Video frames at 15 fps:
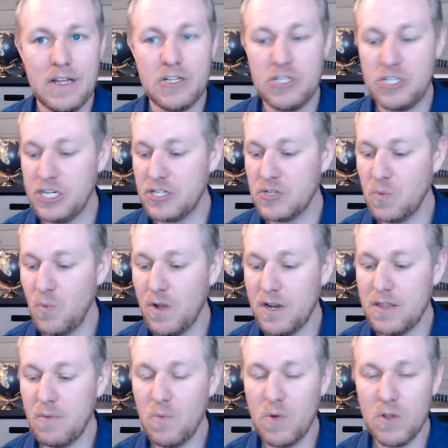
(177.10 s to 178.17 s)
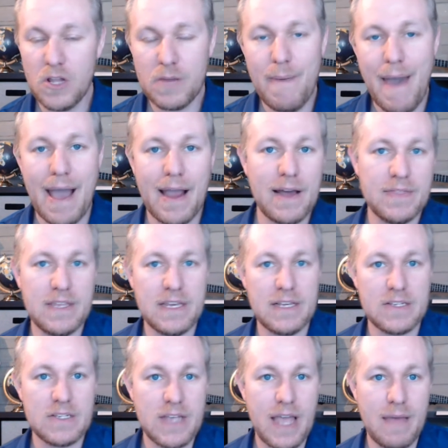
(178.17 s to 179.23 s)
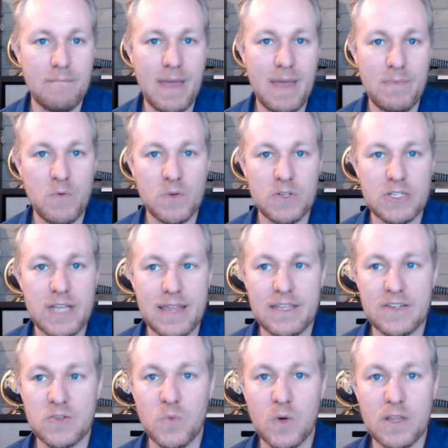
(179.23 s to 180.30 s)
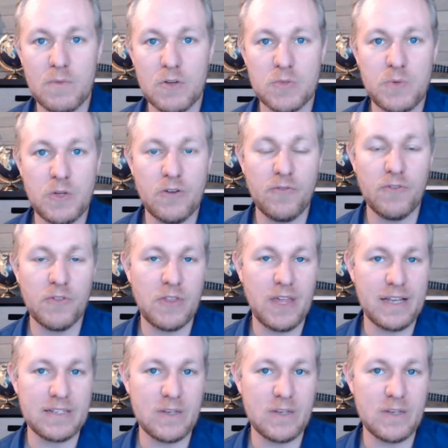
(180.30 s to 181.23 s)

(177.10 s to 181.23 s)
just one of the, we'll look back at this and maybe we'll say this is one of the most beautiful things